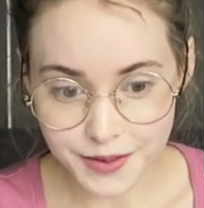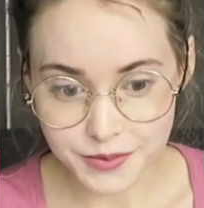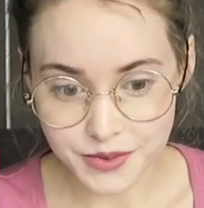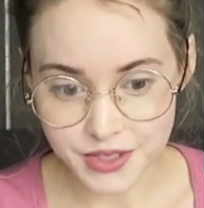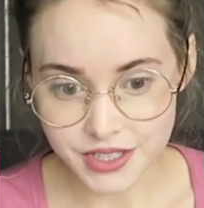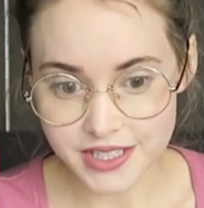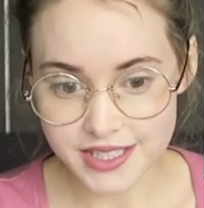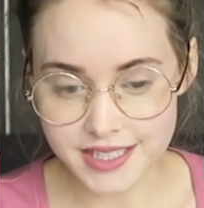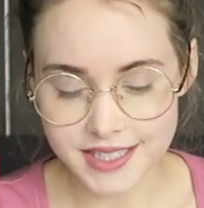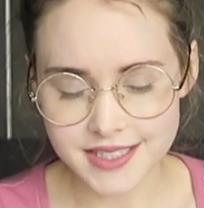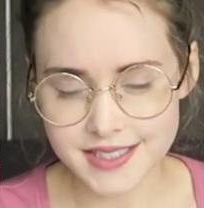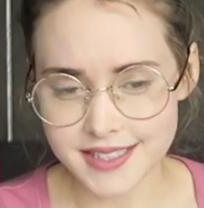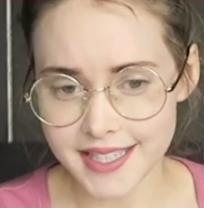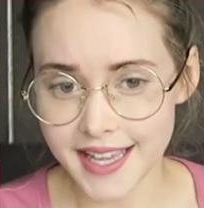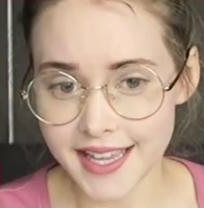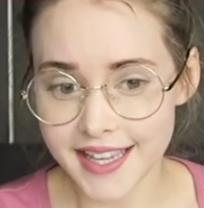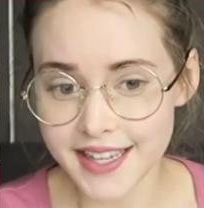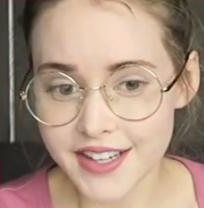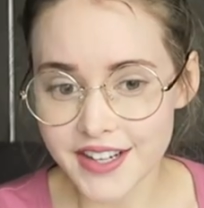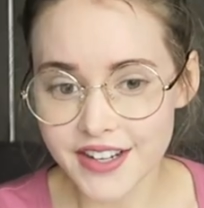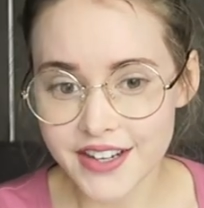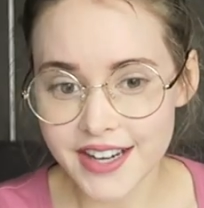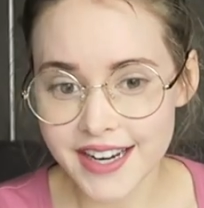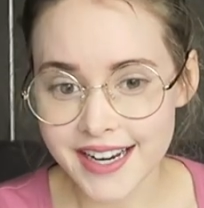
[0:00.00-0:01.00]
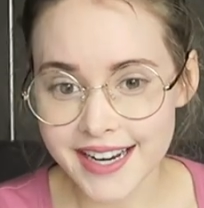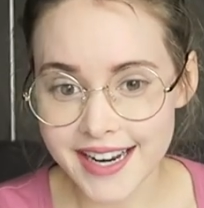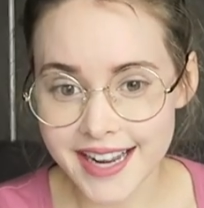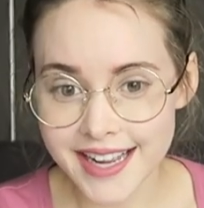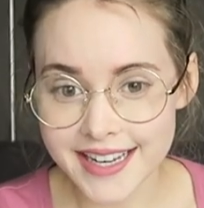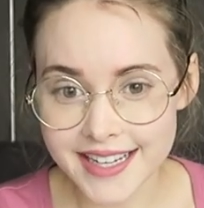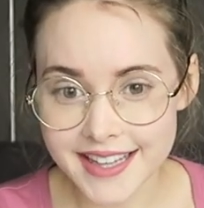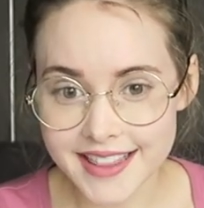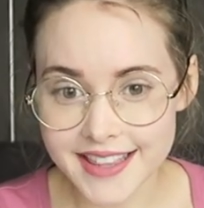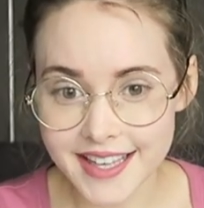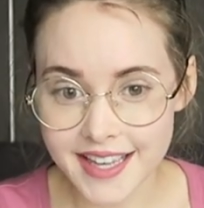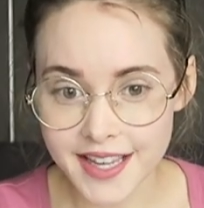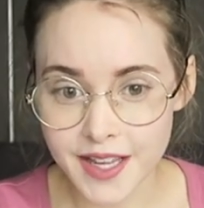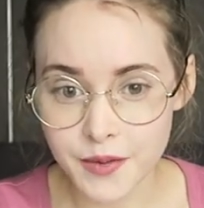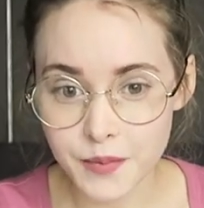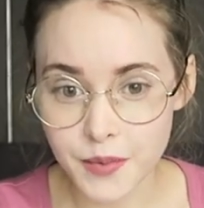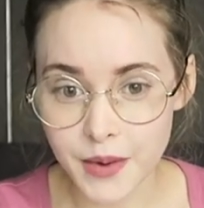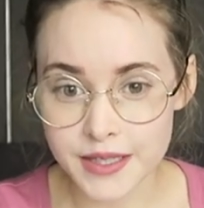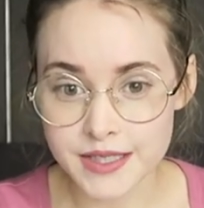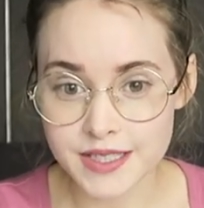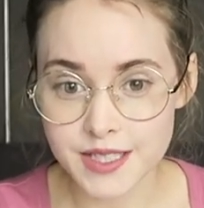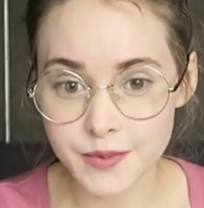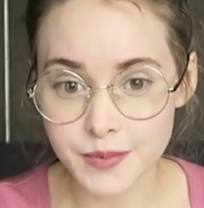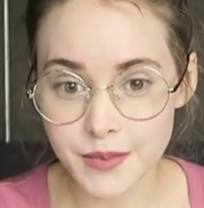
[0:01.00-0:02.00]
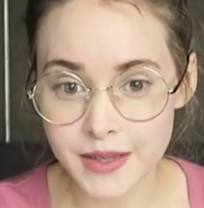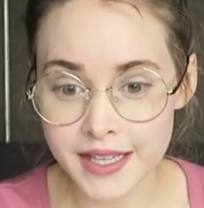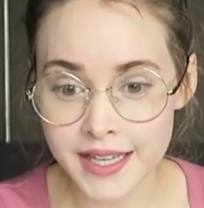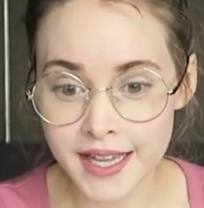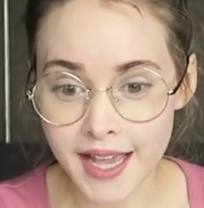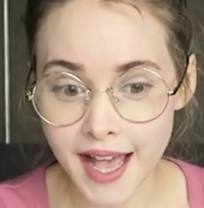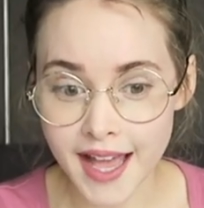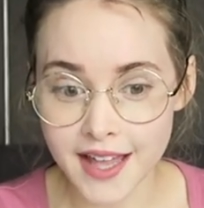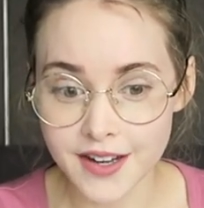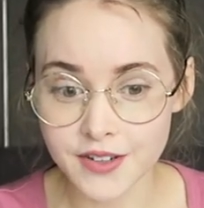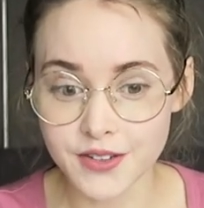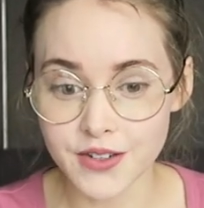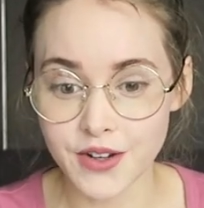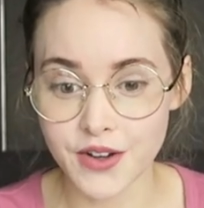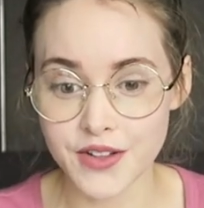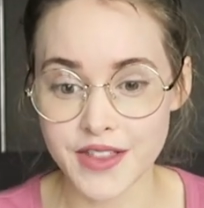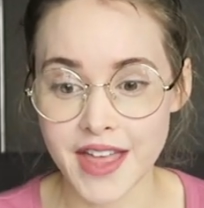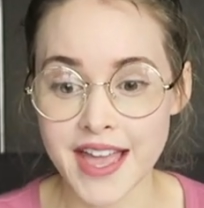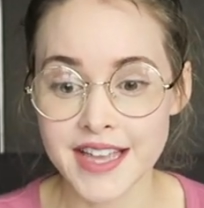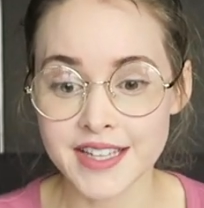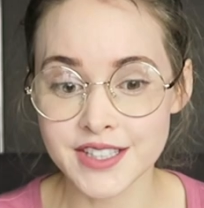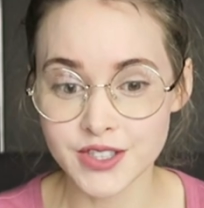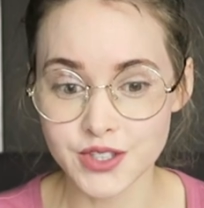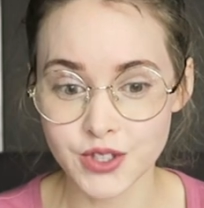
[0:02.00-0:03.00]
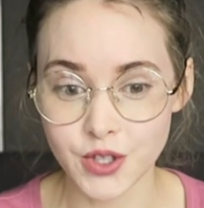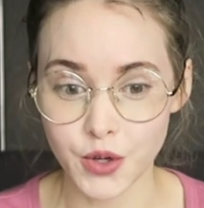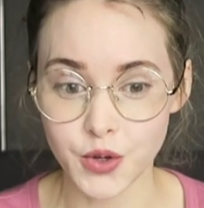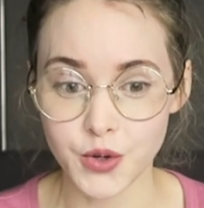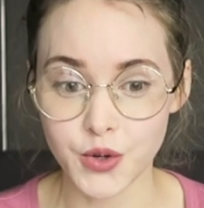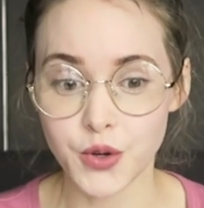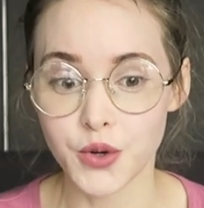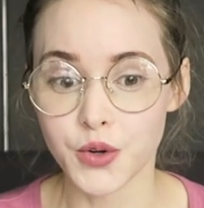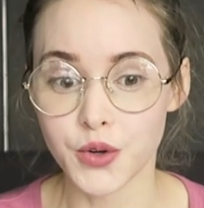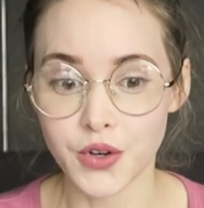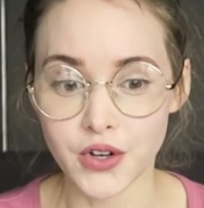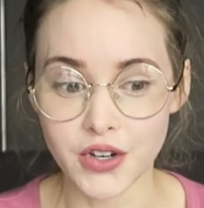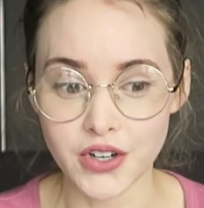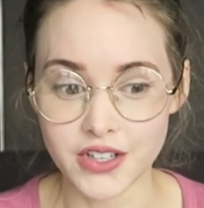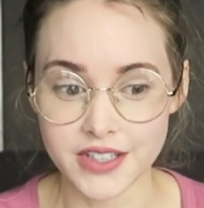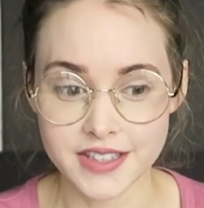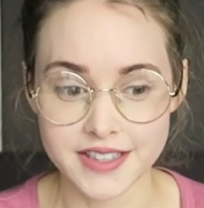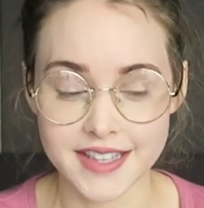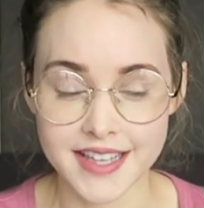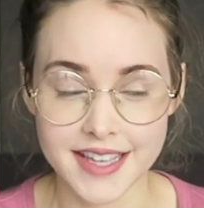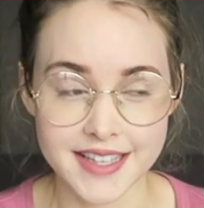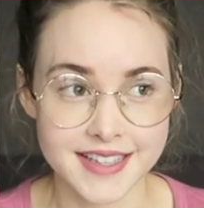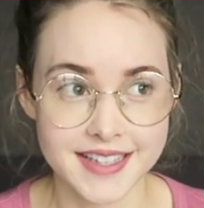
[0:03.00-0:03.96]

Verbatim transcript: She didn't tag her or anything, but to me, I don't know, that is so cool.